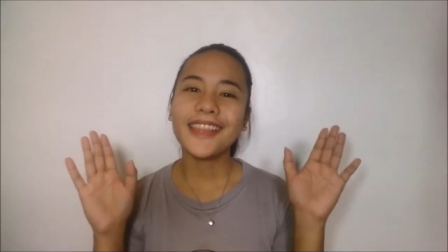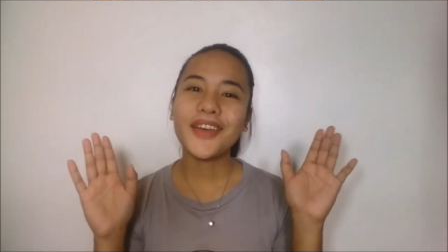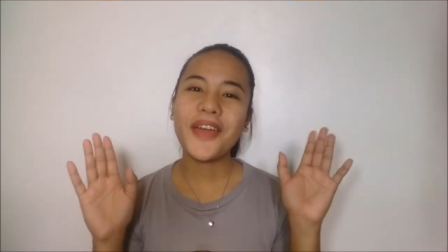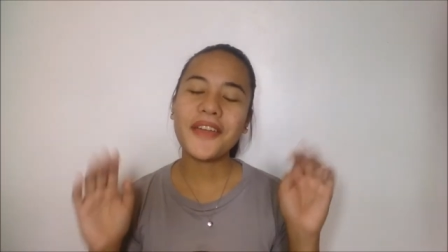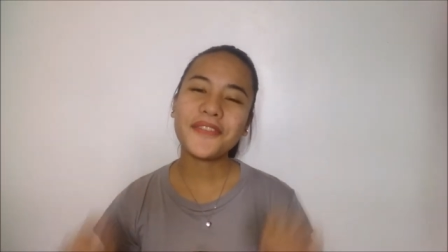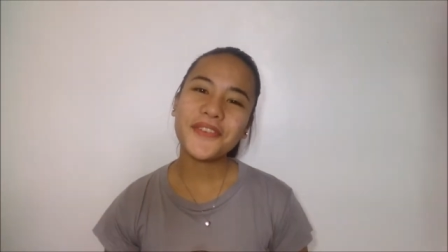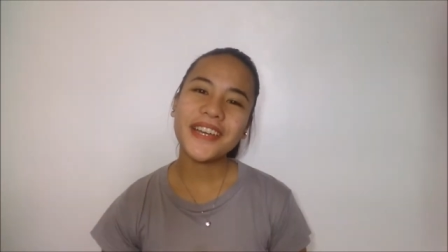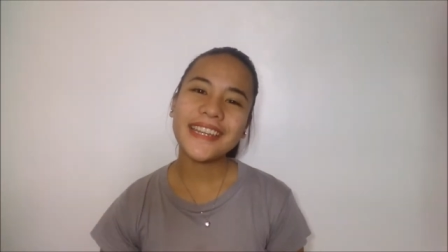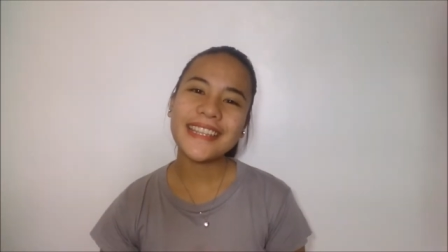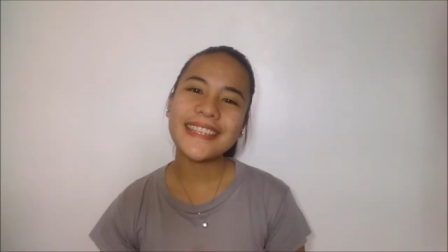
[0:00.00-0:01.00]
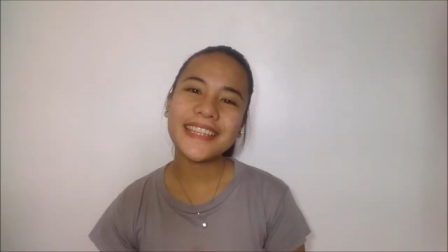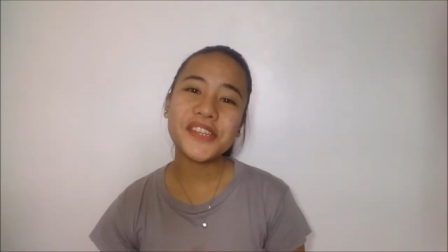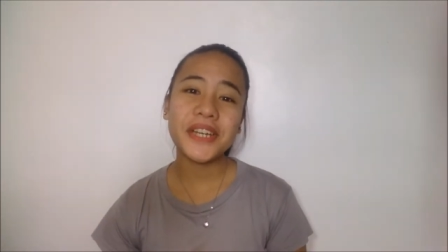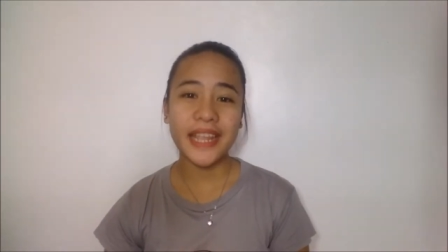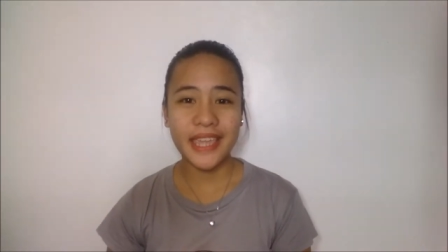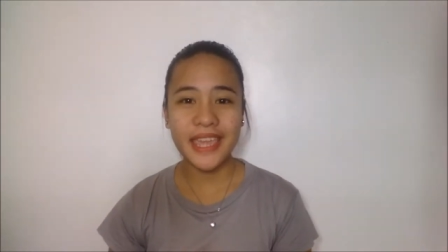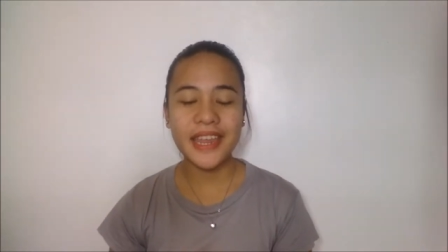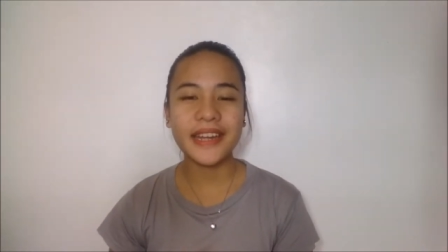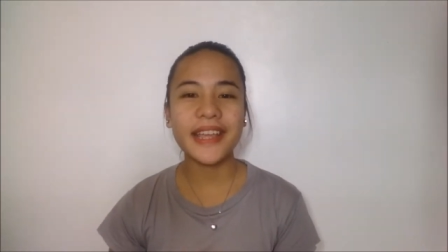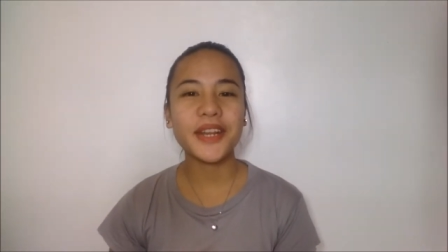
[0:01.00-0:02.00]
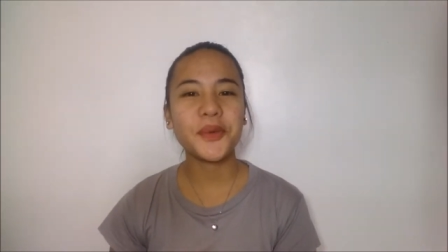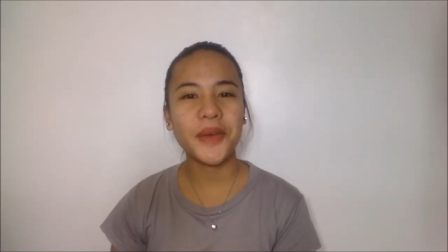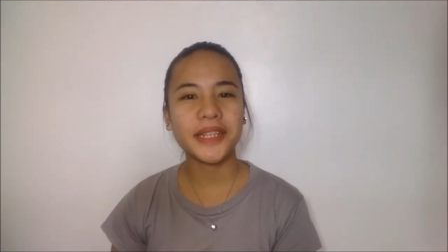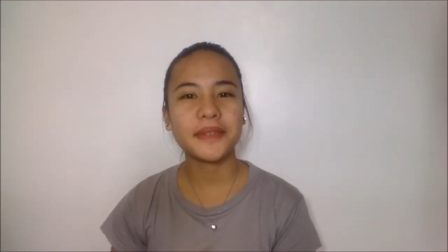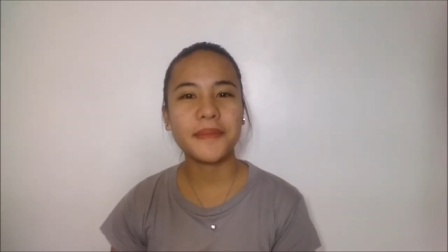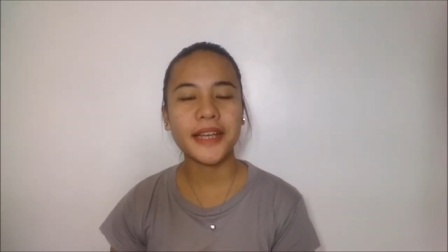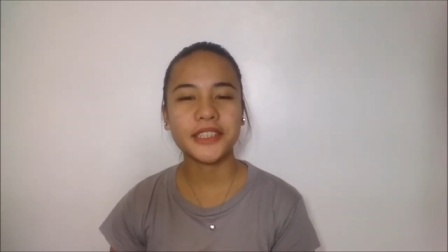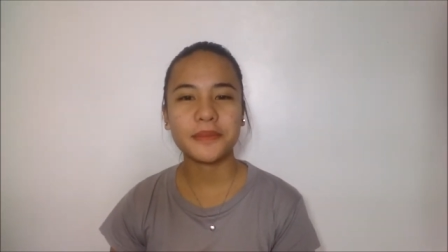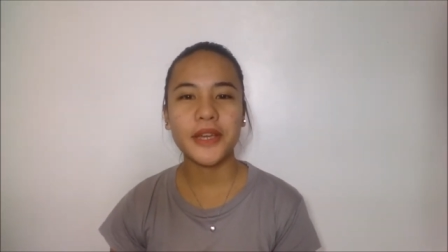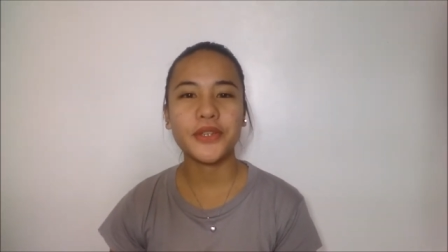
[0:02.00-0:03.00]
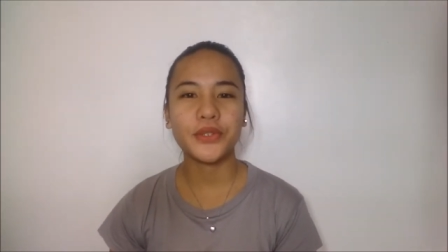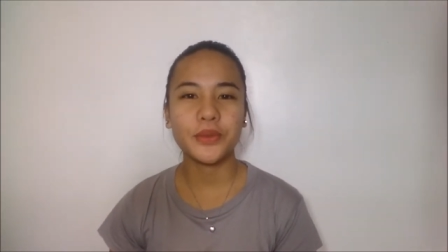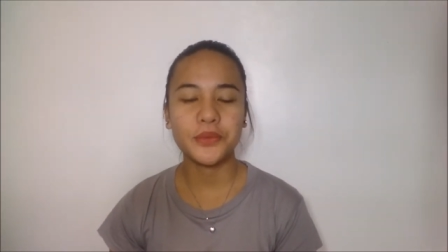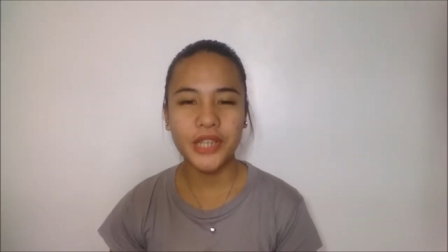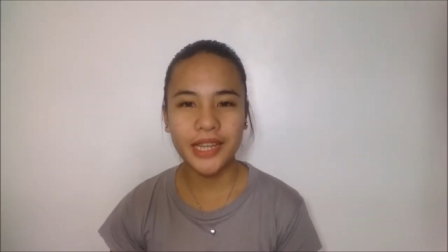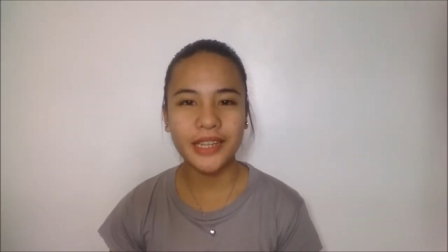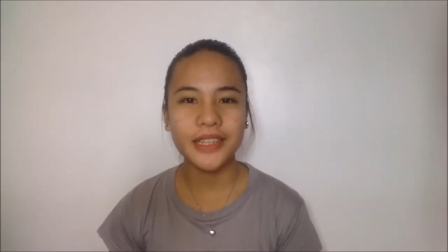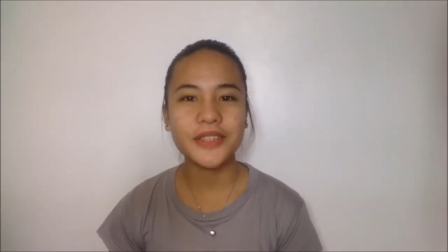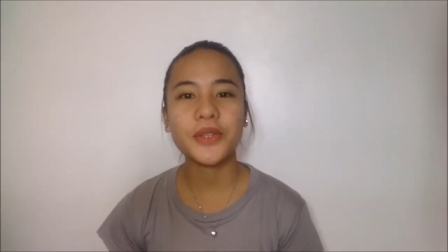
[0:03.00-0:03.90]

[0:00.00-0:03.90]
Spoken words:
Hello everyone, it's Andrea here and welcome back to my YouTube channel.